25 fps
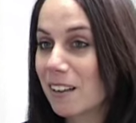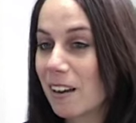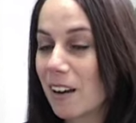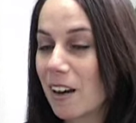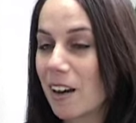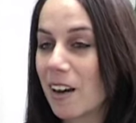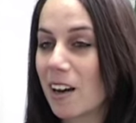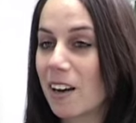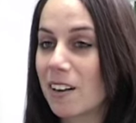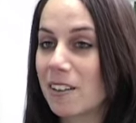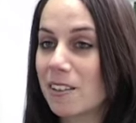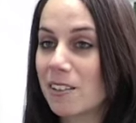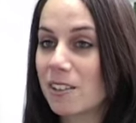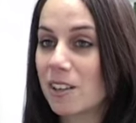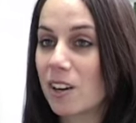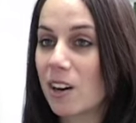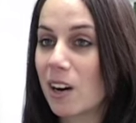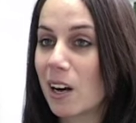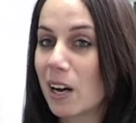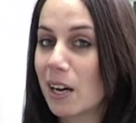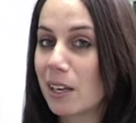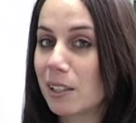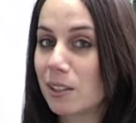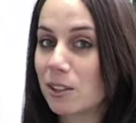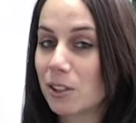and
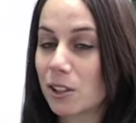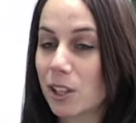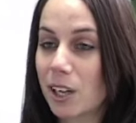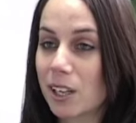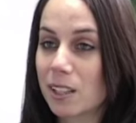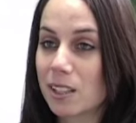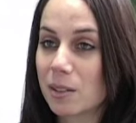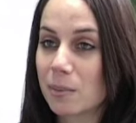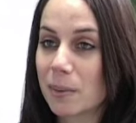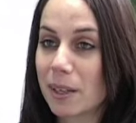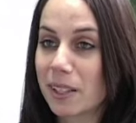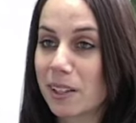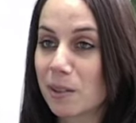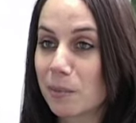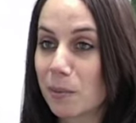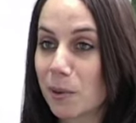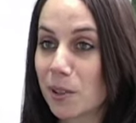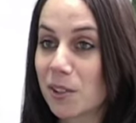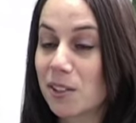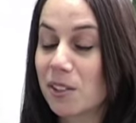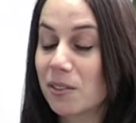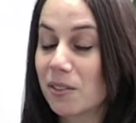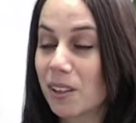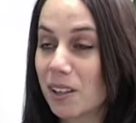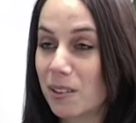I tried to make the
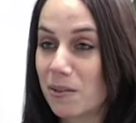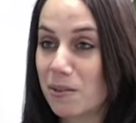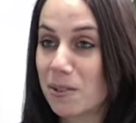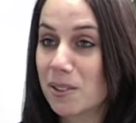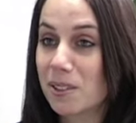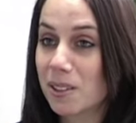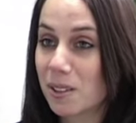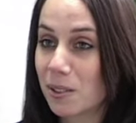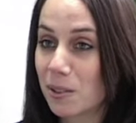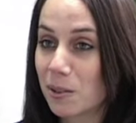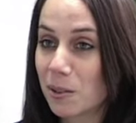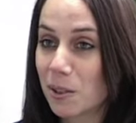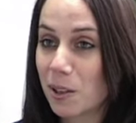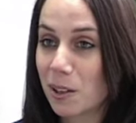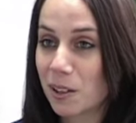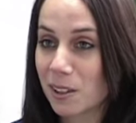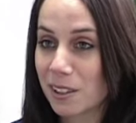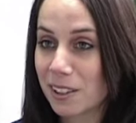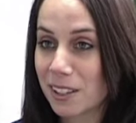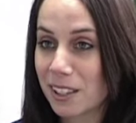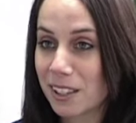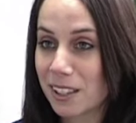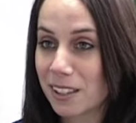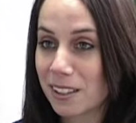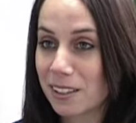most of every single
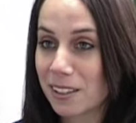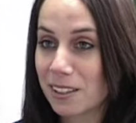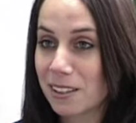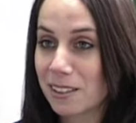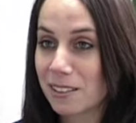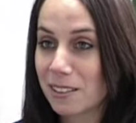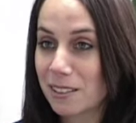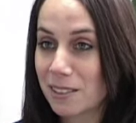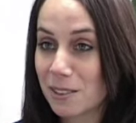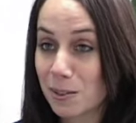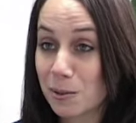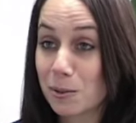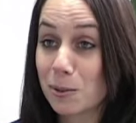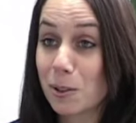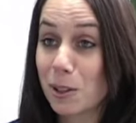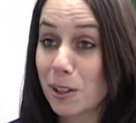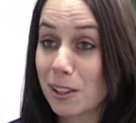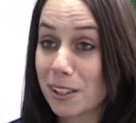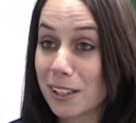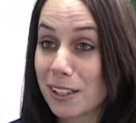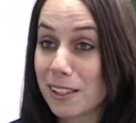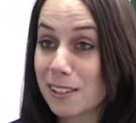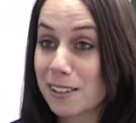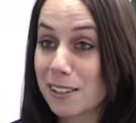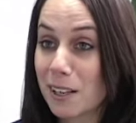holiday, school
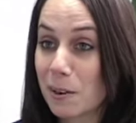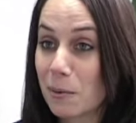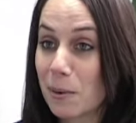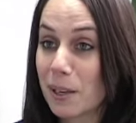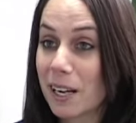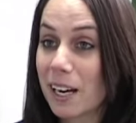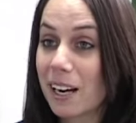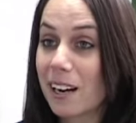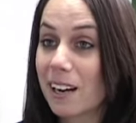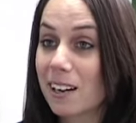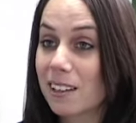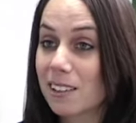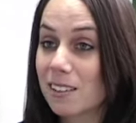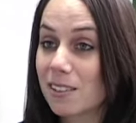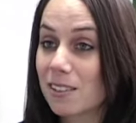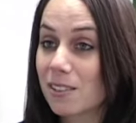holidays that we had.